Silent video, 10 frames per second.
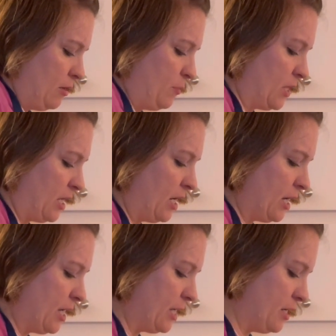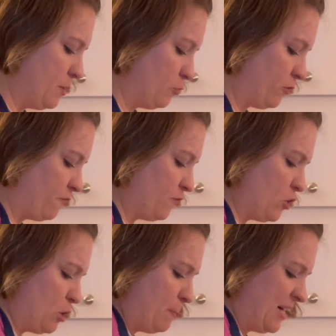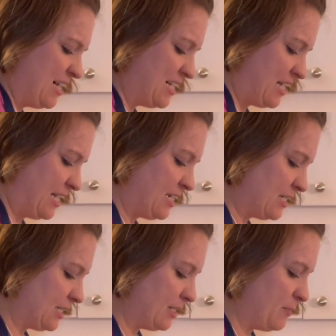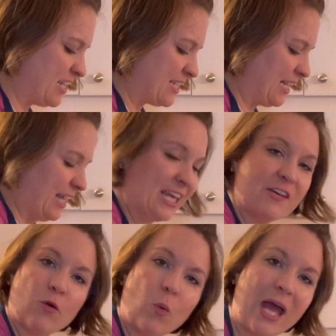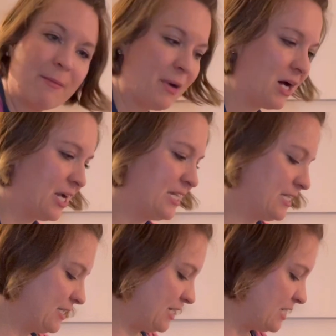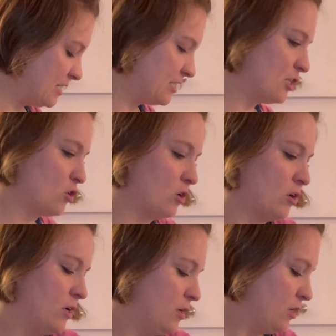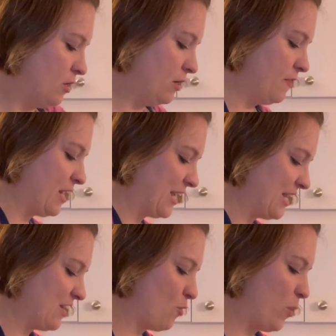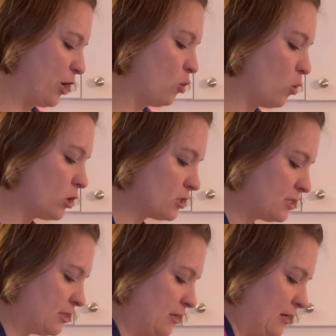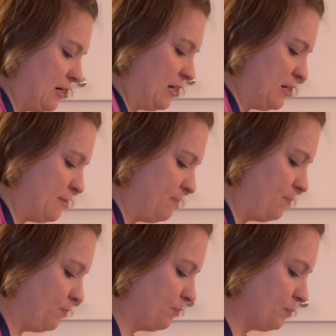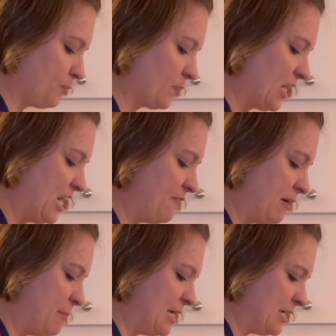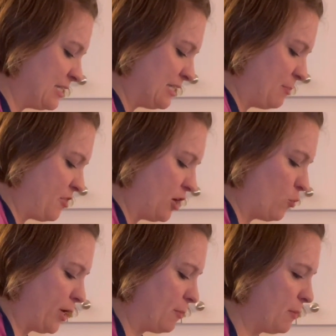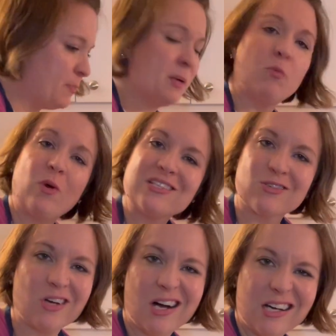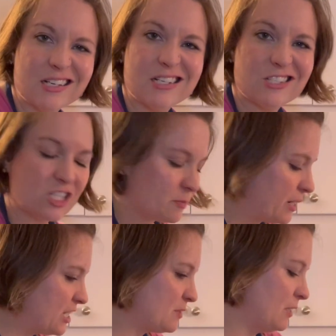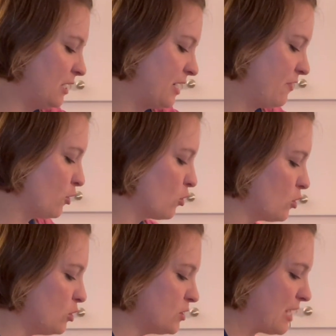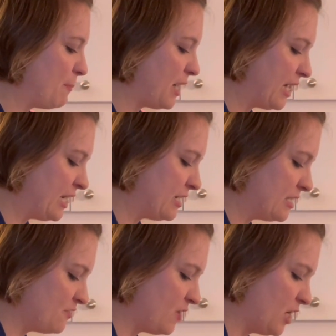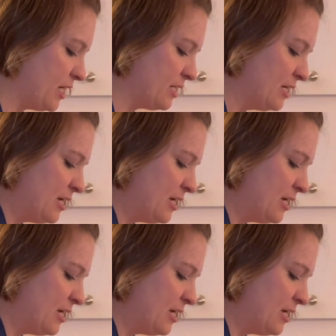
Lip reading: but I prefer pints because I can give away pints easier than I can give away quarts. And if I'm making something where my big boys are gone and it's just my husband and I and the girls, a pint is fine.